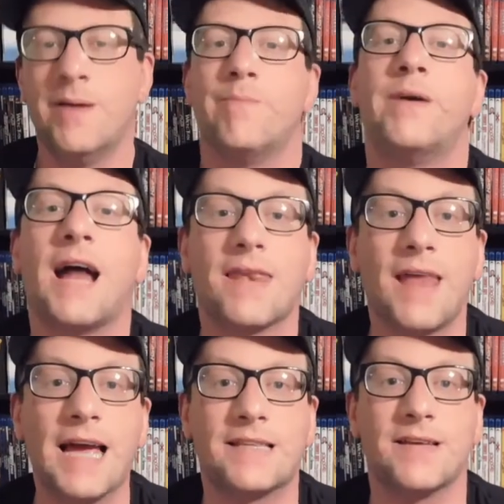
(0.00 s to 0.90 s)
But I
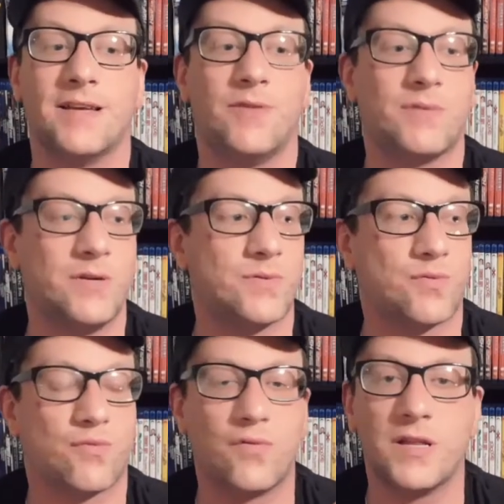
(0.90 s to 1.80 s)
liked it. it. It was
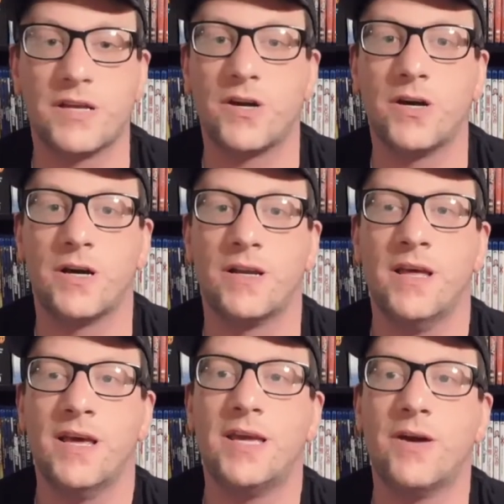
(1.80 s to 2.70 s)
really good,
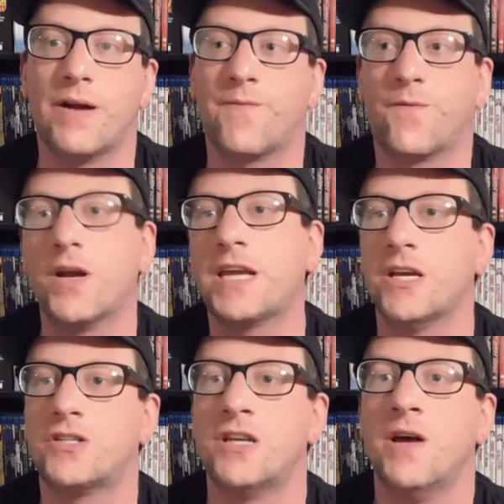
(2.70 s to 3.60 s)
you know, in a
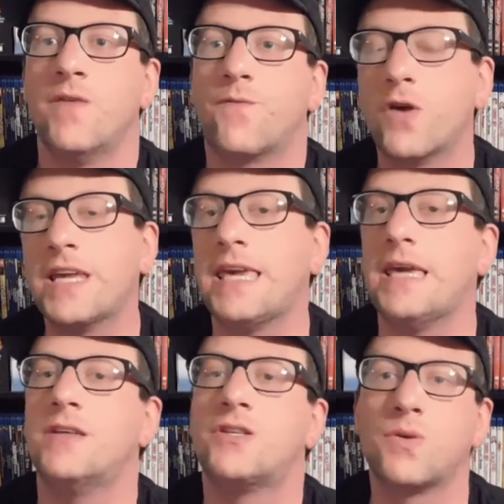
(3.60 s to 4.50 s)
freakish,
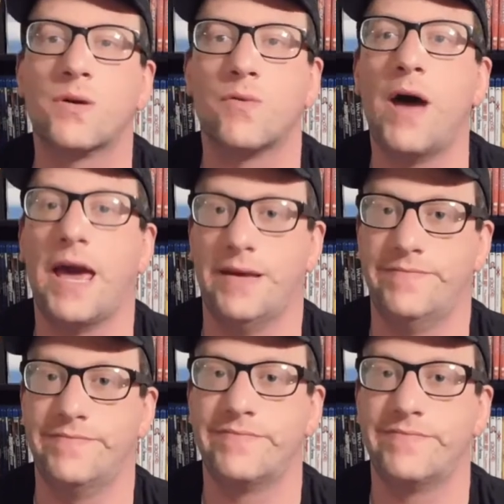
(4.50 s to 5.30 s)
freaky sort of way.